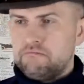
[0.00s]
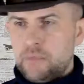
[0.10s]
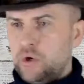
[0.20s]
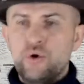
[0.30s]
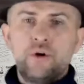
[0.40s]

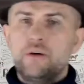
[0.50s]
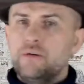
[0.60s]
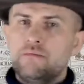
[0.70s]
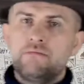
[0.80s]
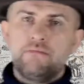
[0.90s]
lure.
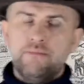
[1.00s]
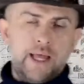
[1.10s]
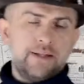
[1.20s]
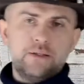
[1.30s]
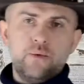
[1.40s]

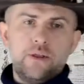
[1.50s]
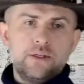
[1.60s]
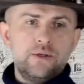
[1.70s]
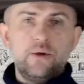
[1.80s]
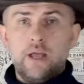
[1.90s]
That's the way they
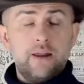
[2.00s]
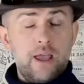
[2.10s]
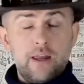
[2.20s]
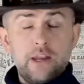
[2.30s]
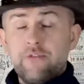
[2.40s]
say it.
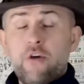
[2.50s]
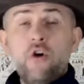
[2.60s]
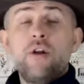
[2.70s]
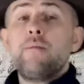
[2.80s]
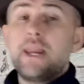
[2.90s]
And you've
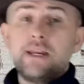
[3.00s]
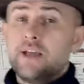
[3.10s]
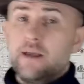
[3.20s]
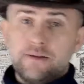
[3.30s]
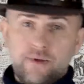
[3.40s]
heard it many
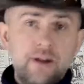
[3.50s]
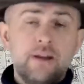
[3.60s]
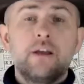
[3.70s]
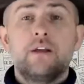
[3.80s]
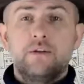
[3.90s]
times, right?
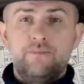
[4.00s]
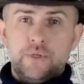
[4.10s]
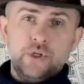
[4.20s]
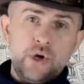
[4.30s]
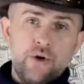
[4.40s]

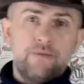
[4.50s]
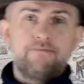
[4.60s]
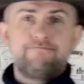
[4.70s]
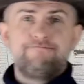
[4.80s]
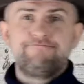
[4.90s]
Sure.
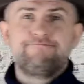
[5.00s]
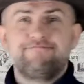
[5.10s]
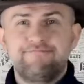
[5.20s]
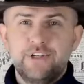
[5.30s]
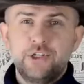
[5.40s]

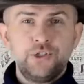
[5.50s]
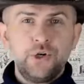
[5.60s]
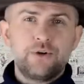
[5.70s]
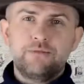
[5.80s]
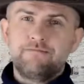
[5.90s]

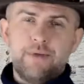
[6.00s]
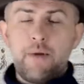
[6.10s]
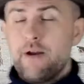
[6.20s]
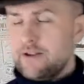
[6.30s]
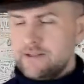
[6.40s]
Sure.
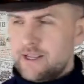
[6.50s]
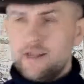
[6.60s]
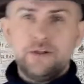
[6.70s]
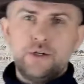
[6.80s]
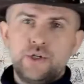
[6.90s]
Americans
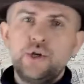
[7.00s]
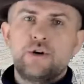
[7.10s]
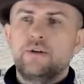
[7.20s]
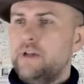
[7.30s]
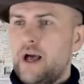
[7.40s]
say
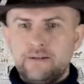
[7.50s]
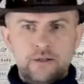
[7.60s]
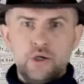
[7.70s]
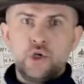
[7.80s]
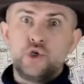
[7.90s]
sure,
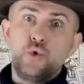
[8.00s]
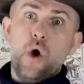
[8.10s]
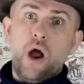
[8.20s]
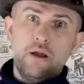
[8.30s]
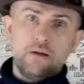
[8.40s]
not
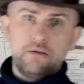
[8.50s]
sure.